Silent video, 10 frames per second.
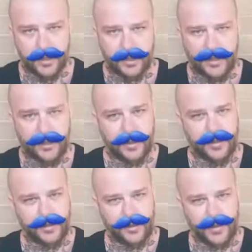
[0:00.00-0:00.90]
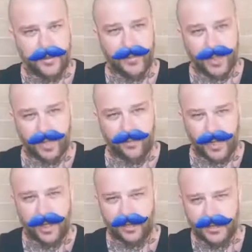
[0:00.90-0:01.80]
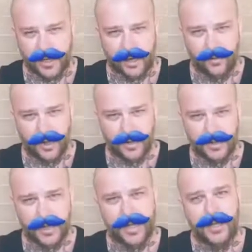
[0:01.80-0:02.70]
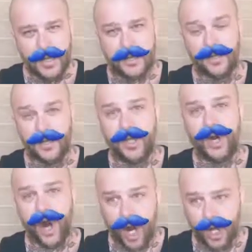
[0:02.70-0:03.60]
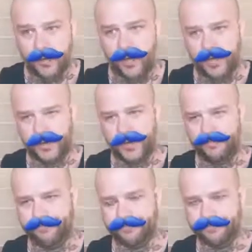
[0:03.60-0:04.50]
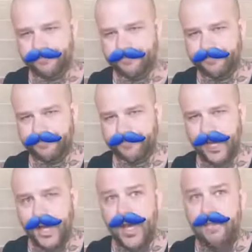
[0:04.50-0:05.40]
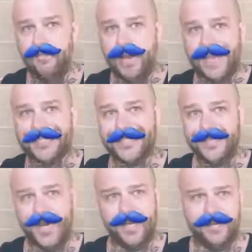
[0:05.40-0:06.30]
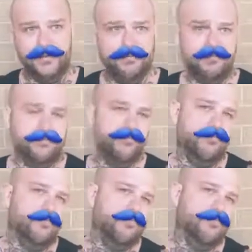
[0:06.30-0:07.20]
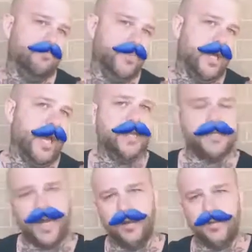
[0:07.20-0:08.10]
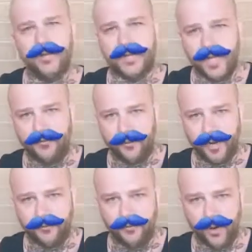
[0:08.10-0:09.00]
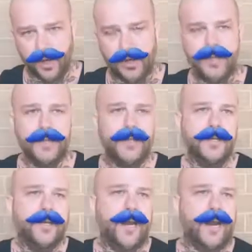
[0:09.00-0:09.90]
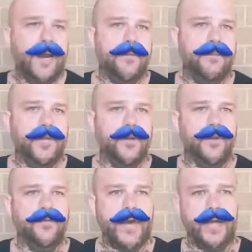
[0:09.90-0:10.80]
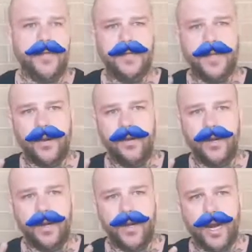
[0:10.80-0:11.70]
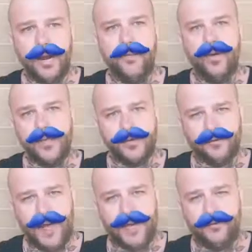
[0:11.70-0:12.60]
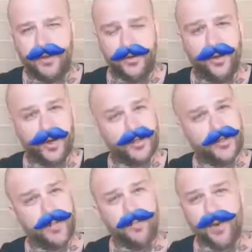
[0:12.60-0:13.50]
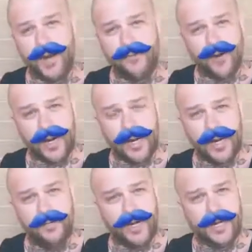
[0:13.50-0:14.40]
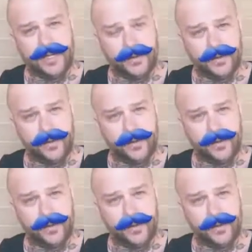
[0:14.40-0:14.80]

like, think of a chicken wing on steroids, that's going to be Cogburns. Best steak, hands down, Steak 44 here in the valley. Now, I'm always a fan of a New York strip. Wherever I am, I get the New